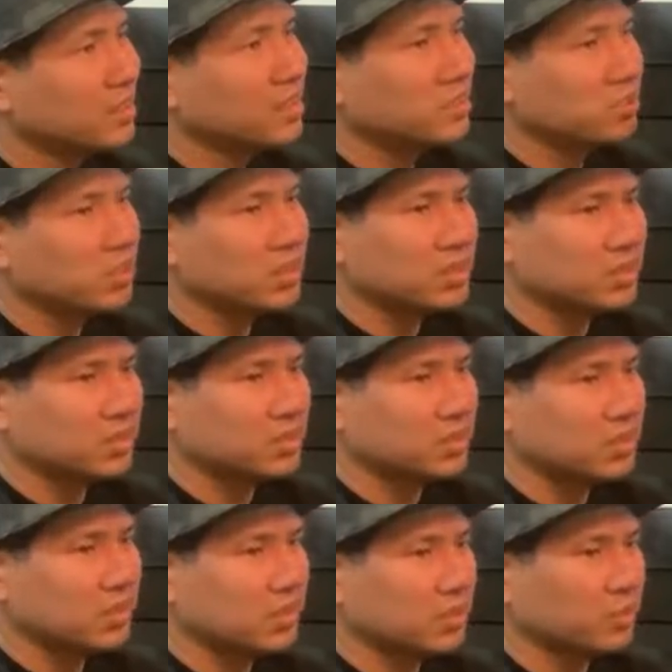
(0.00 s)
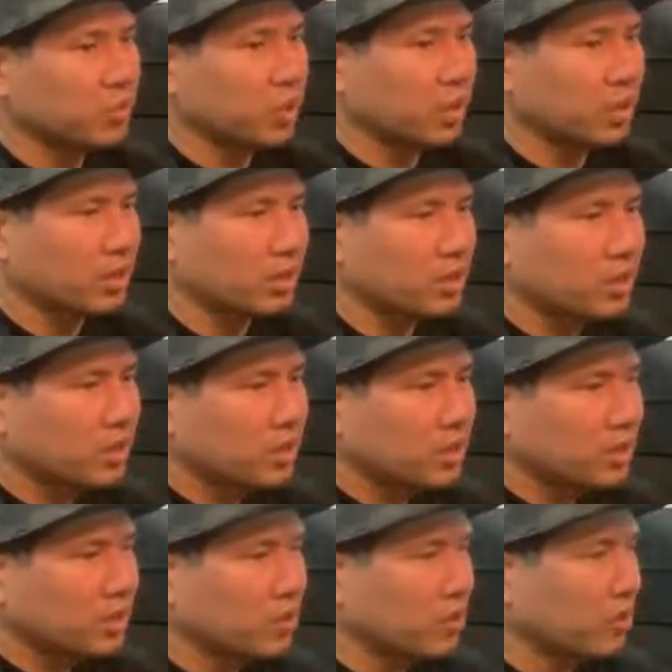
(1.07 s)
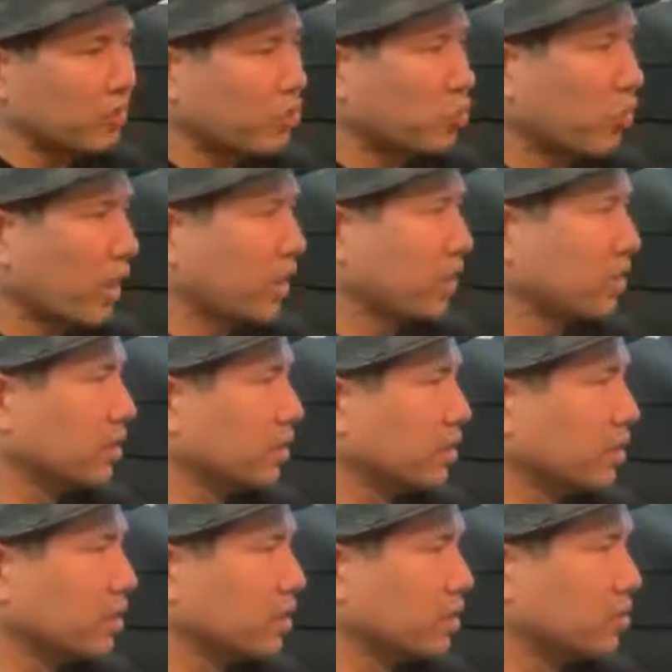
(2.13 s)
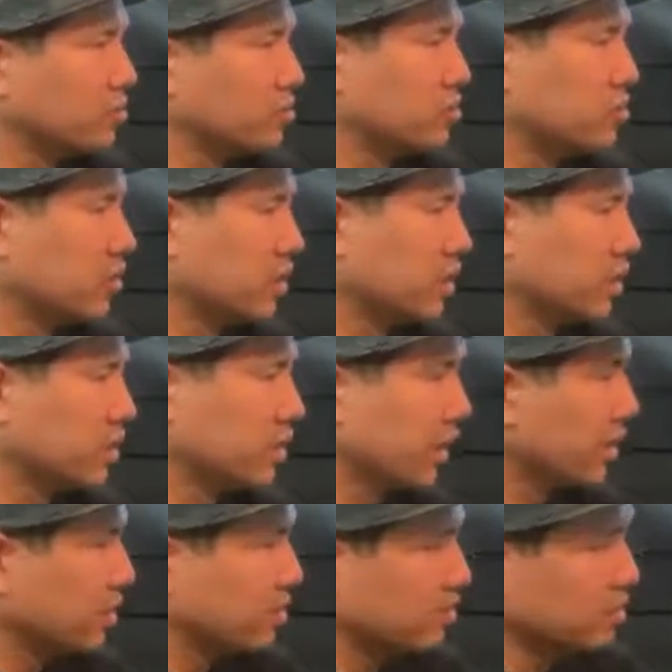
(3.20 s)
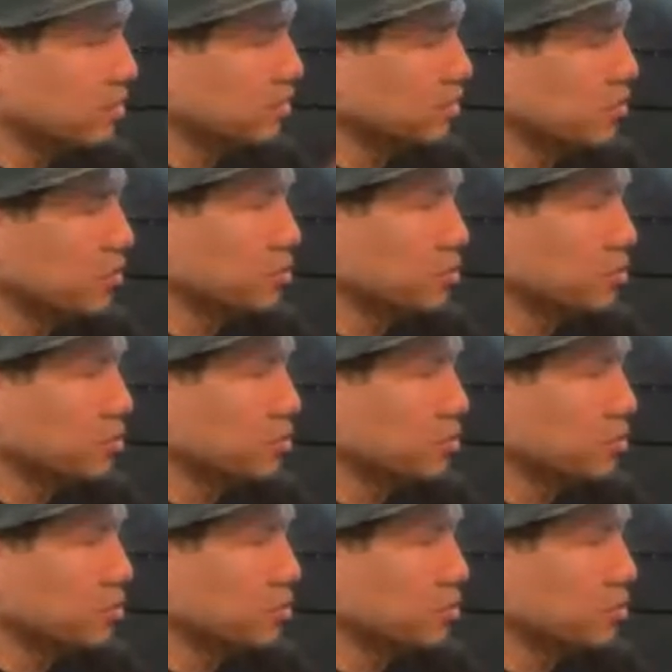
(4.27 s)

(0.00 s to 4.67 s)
2016 where, you know, if you wanted a jig like from